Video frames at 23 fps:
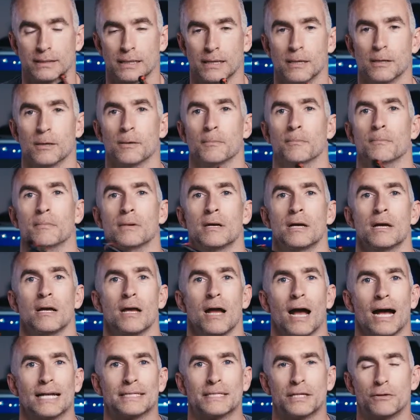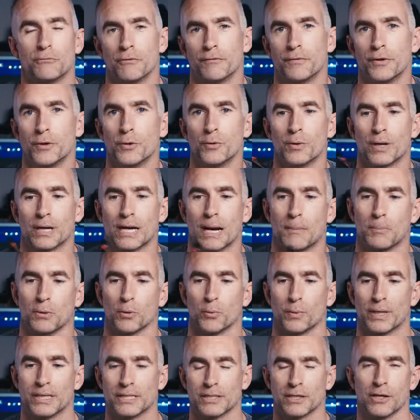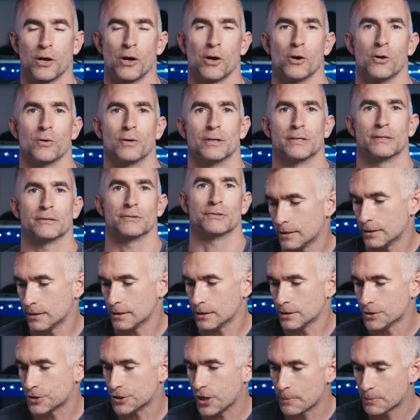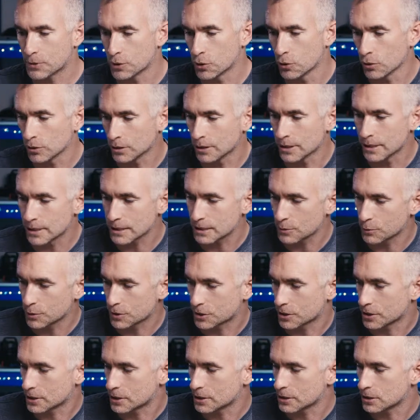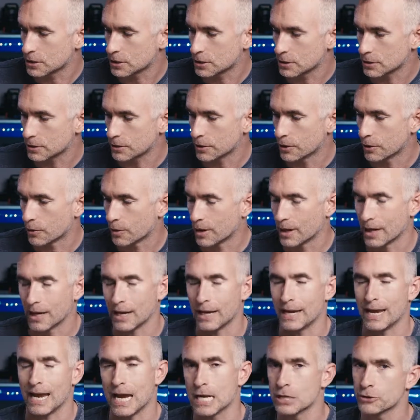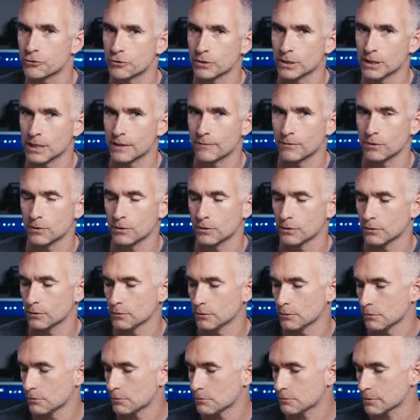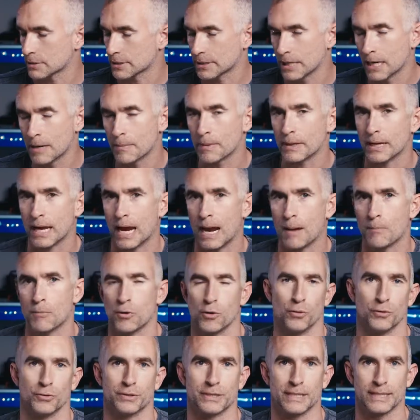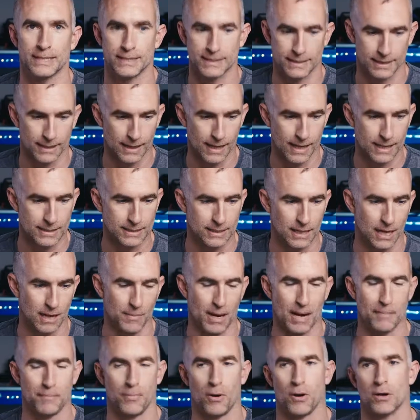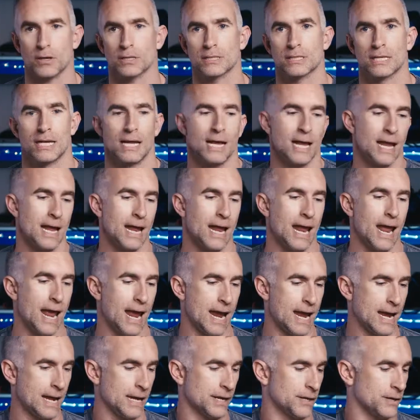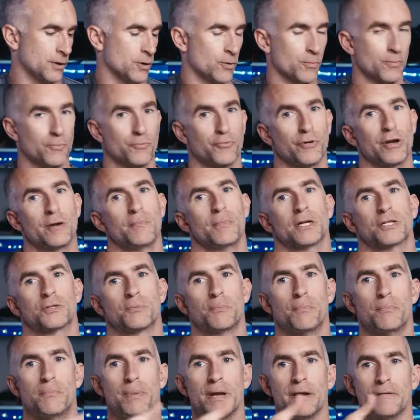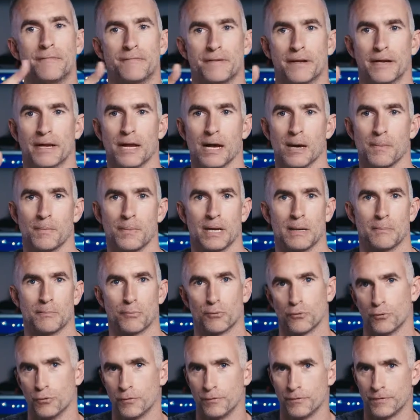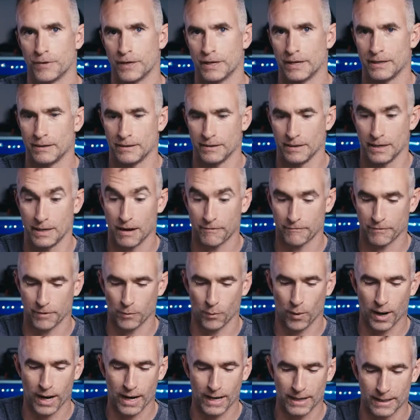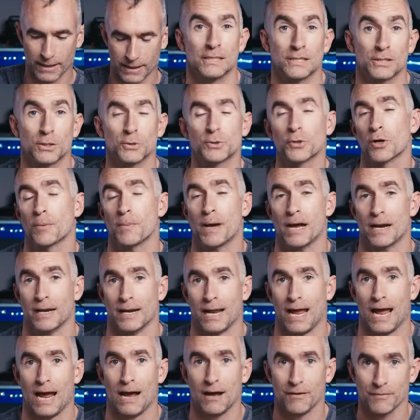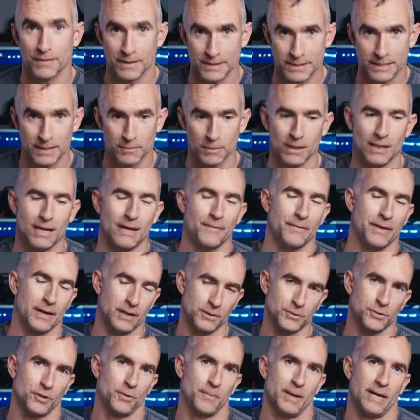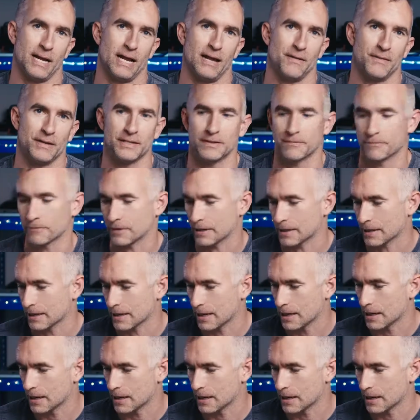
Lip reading: I did a review a couple of weeks ago, and Shape took this, which is, you know, an entry-level cinema camera or DSLR style matte box, and, you know, pretty much beefed it up and improved it in every way. So talk about how they're similar, and then I'll talk about how they're different.